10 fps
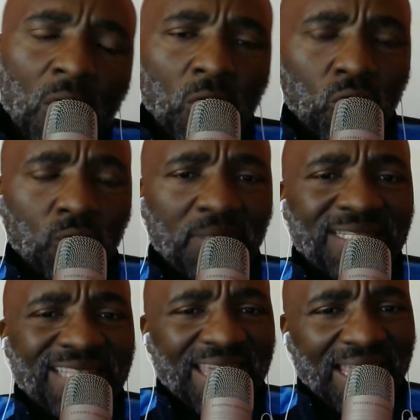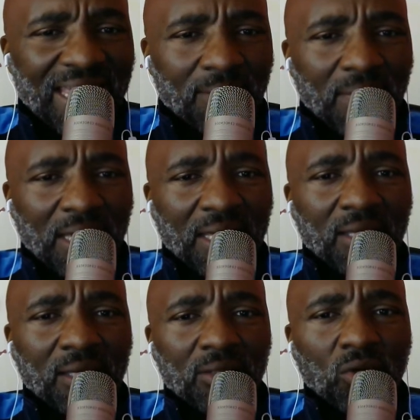could be taken by
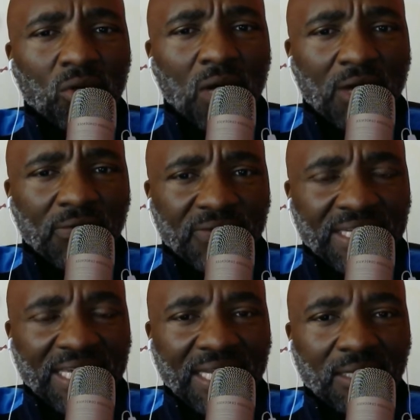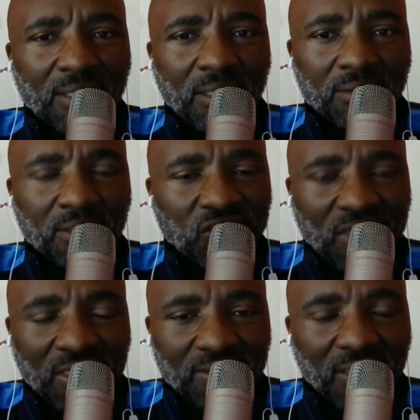your African
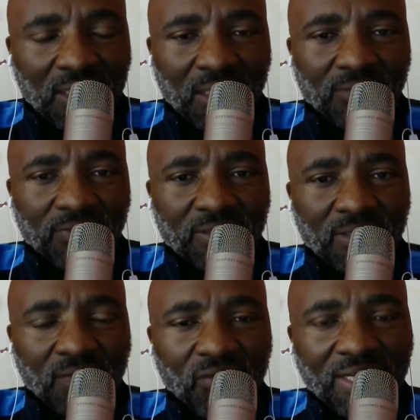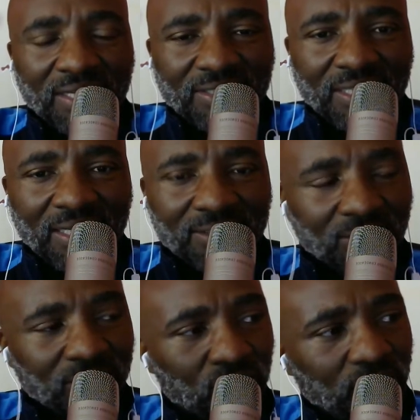nationalist. I can't even say African nationalist,
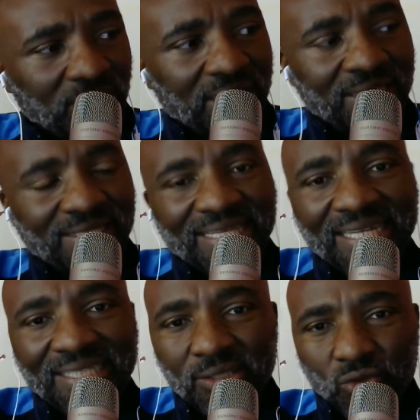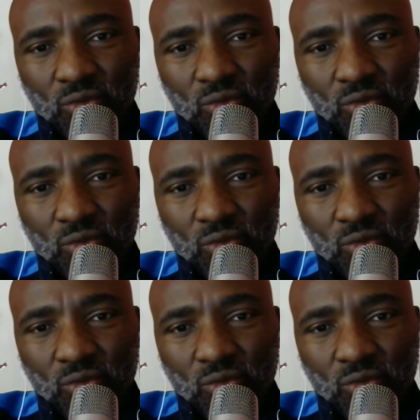because to be a nationalist, you